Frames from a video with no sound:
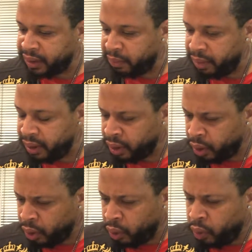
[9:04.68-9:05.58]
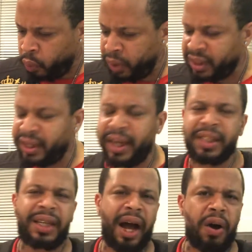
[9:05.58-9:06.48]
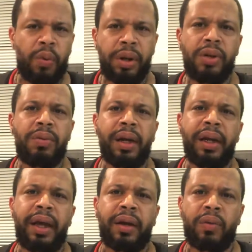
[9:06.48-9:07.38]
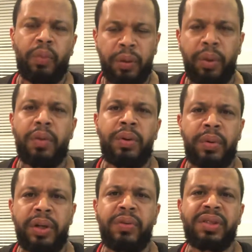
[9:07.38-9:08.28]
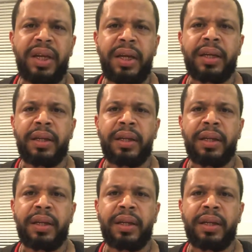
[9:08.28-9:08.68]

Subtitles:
me, what seest thou? What are you looking at? What are you seeing?